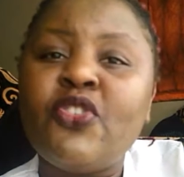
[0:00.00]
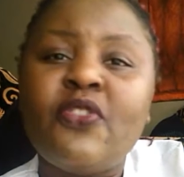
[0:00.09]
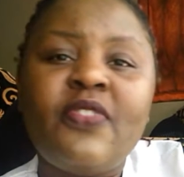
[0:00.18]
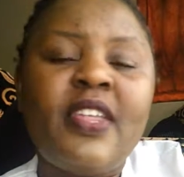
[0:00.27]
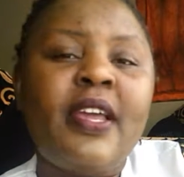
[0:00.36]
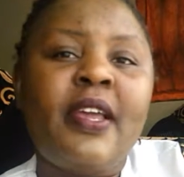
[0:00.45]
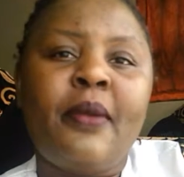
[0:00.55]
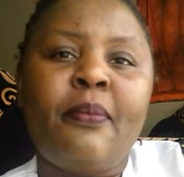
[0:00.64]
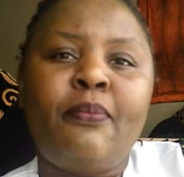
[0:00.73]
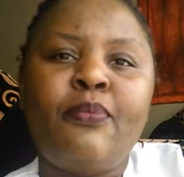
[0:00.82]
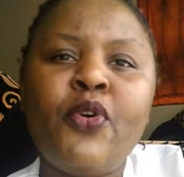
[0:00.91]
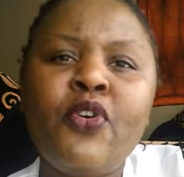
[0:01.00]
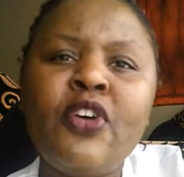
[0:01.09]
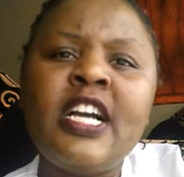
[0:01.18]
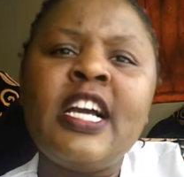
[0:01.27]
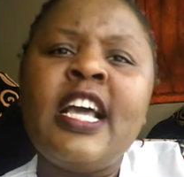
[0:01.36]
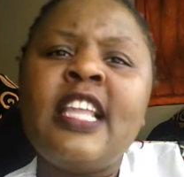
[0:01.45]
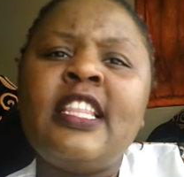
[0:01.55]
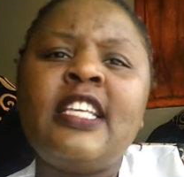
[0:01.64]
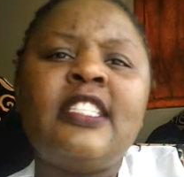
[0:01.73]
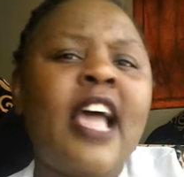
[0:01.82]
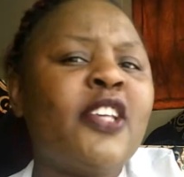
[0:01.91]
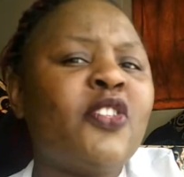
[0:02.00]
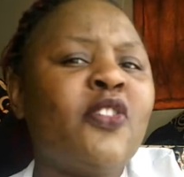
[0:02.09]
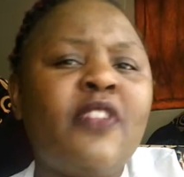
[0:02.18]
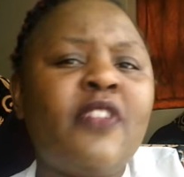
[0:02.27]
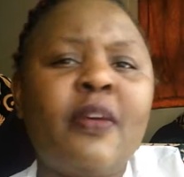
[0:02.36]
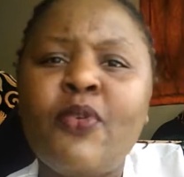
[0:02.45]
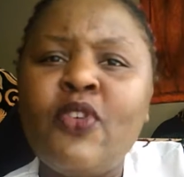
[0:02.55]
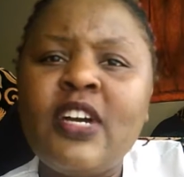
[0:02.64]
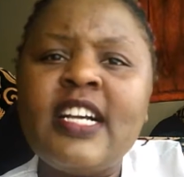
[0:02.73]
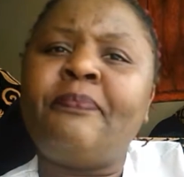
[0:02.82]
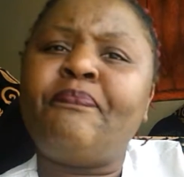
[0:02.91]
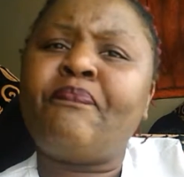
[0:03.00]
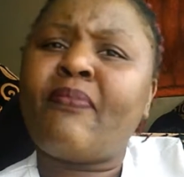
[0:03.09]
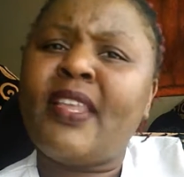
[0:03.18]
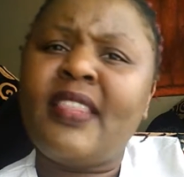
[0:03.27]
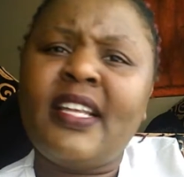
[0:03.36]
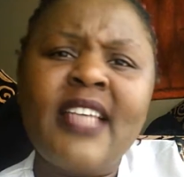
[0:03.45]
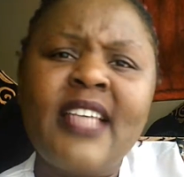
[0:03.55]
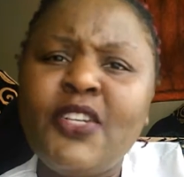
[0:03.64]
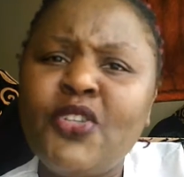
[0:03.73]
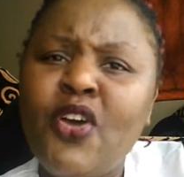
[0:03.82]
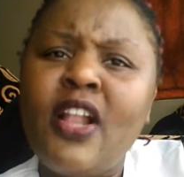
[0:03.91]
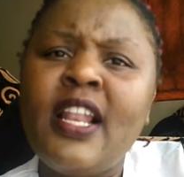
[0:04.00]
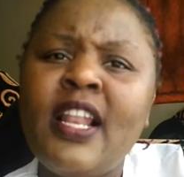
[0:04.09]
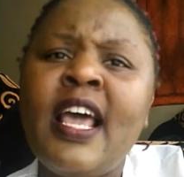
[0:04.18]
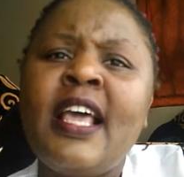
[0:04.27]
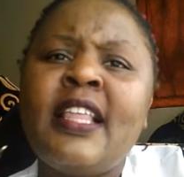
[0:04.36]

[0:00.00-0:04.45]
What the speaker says: of the book, the size of the book, the title,